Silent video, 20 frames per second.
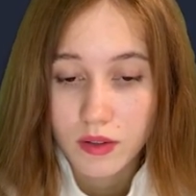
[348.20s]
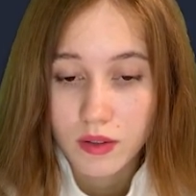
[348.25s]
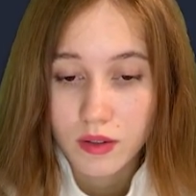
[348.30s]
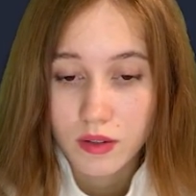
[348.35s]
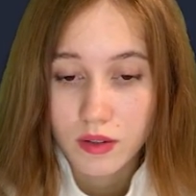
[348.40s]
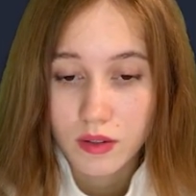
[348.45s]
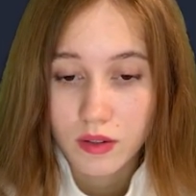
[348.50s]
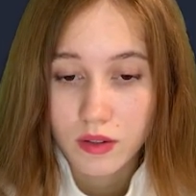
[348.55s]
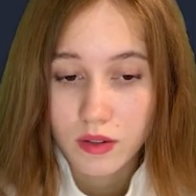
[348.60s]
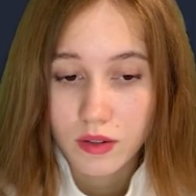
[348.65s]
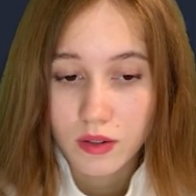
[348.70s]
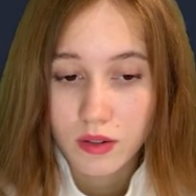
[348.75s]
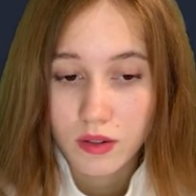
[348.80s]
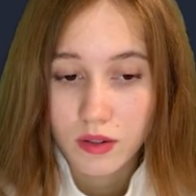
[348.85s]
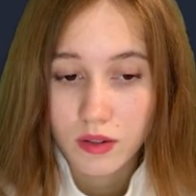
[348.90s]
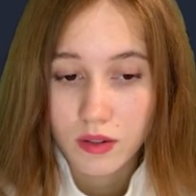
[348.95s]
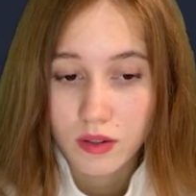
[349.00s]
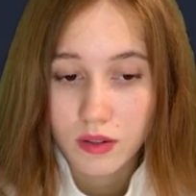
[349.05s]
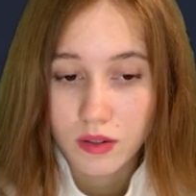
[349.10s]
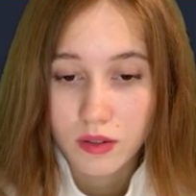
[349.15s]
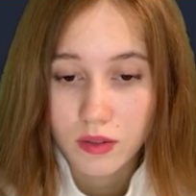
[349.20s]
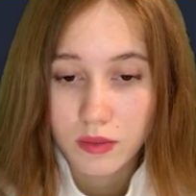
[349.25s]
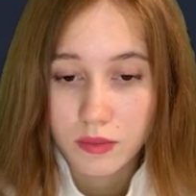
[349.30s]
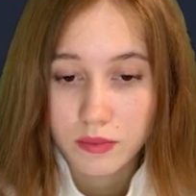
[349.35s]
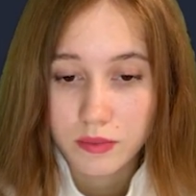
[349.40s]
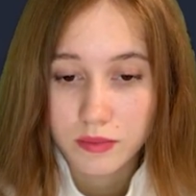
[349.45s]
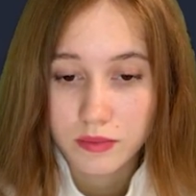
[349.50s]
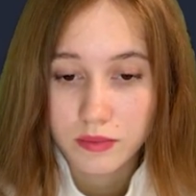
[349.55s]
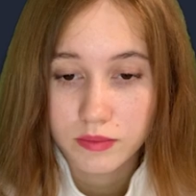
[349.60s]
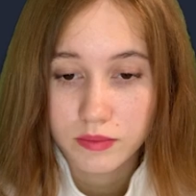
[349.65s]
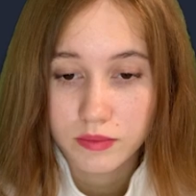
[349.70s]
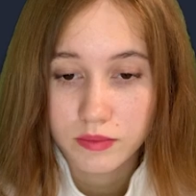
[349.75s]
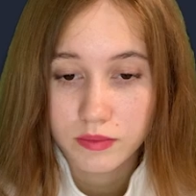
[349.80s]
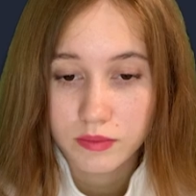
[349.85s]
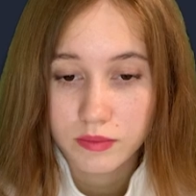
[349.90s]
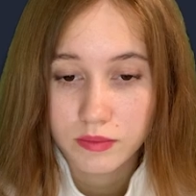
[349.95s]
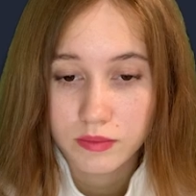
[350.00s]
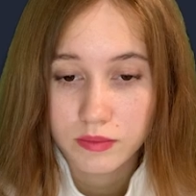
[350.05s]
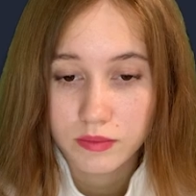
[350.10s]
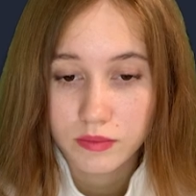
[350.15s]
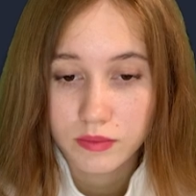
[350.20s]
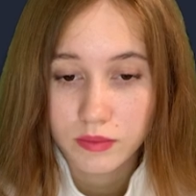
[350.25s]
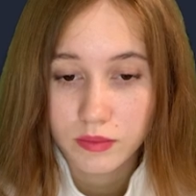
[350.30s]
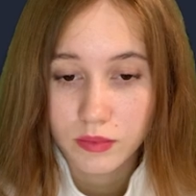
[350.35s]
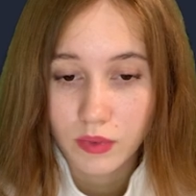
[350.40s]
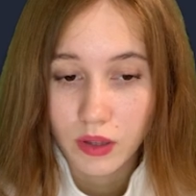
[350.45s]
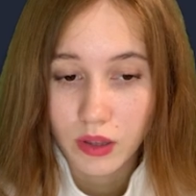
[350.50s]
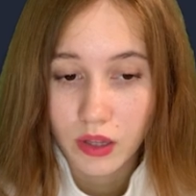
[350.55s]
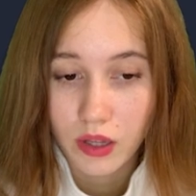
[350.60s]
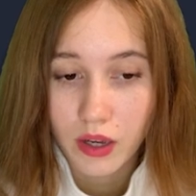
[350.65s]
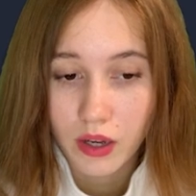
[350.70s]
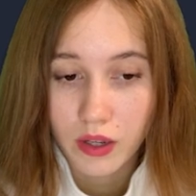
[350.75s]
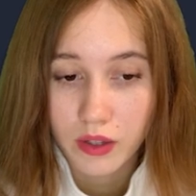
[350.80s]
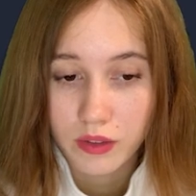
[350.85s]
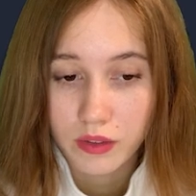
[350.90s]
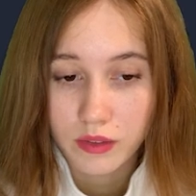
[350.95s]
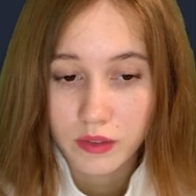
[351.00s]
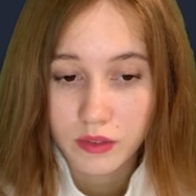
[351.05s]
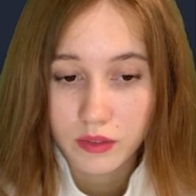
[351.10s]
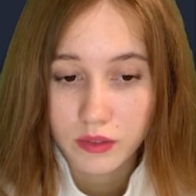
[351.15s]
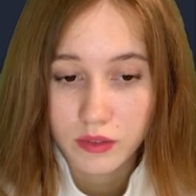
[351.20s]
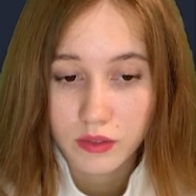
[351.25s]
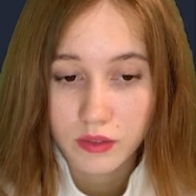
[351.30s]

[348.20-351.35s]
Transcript: uh, line